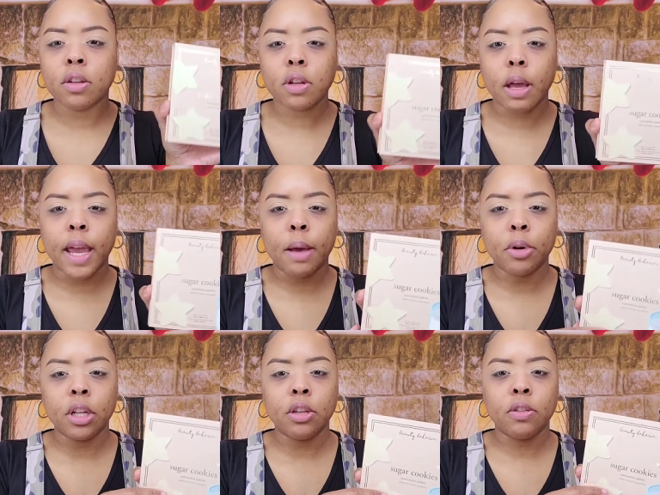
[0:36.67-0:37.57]
So I am
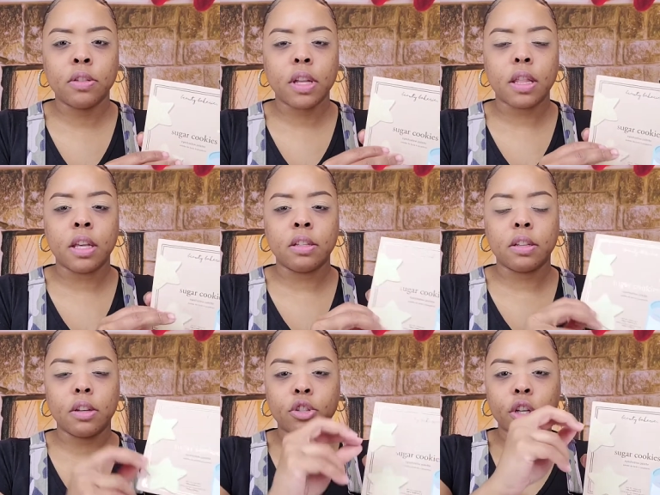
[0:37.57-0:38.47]
going to use
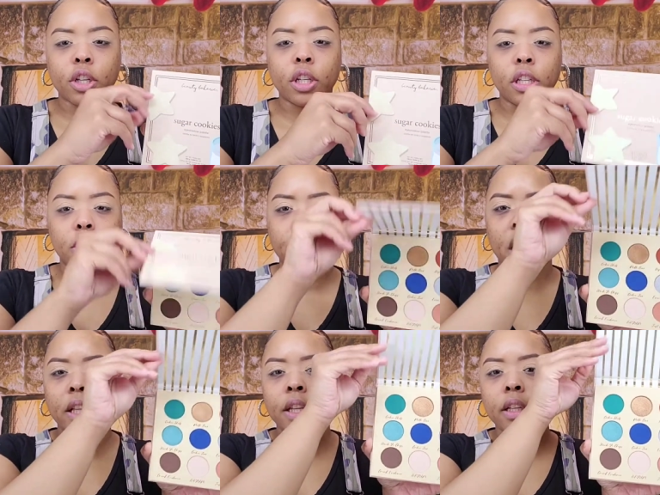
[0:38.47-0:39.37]
this Sugar Cookies
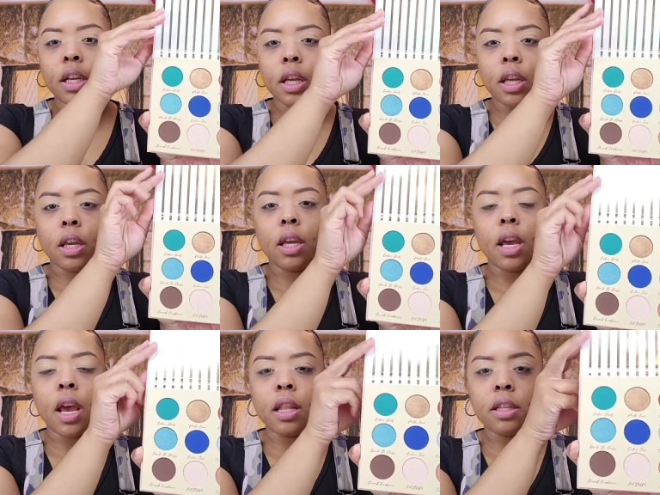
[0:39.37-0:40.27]
palette.
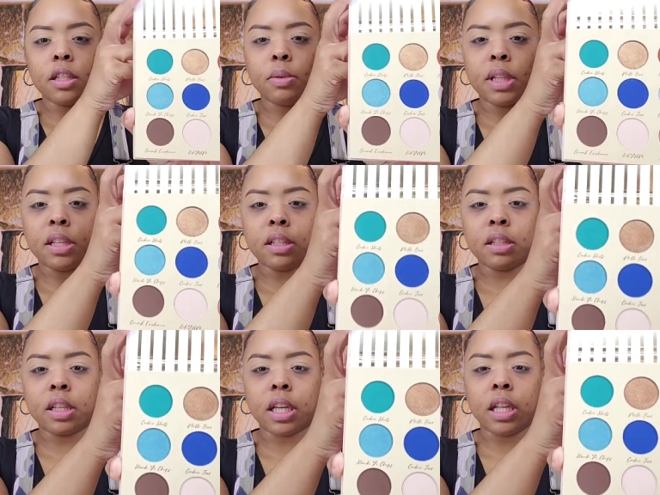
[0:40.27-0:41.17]
And this is what this is
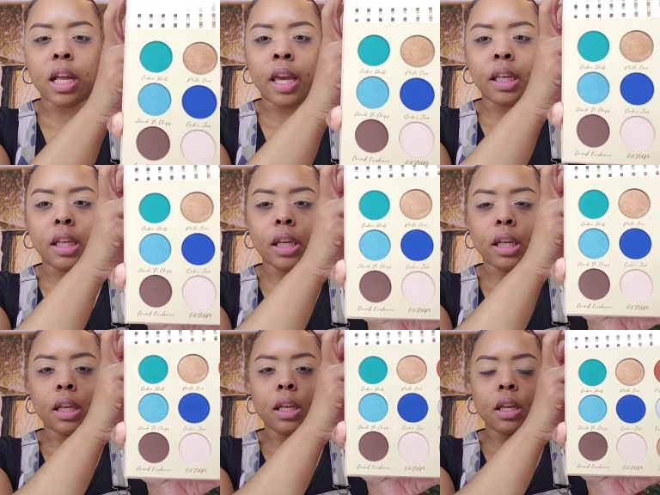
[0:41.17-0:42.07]
looking like.
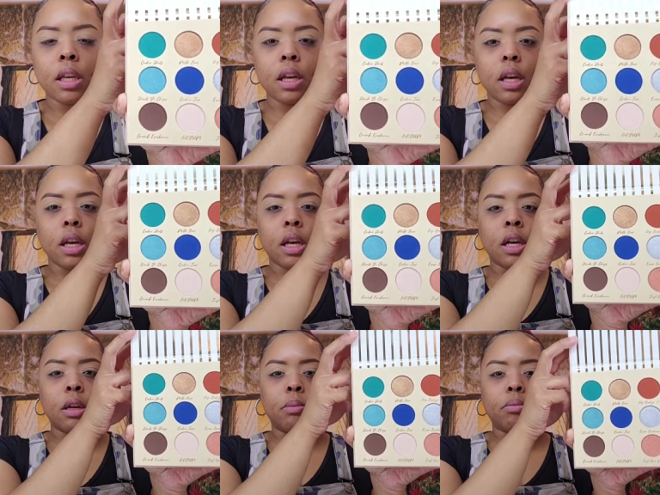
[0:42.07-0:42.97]

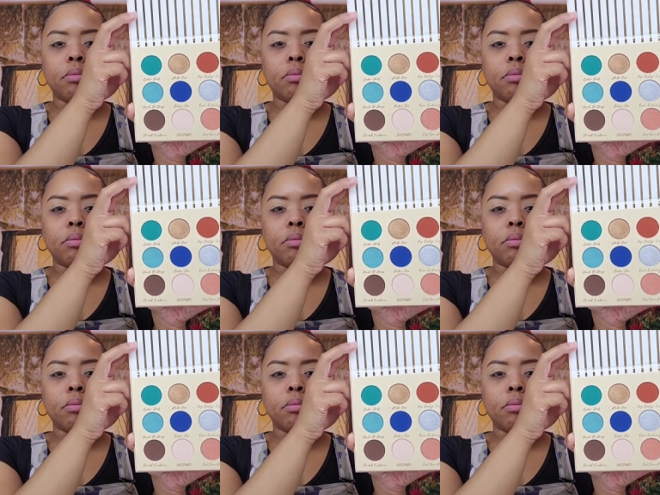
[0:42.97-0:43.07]
Um,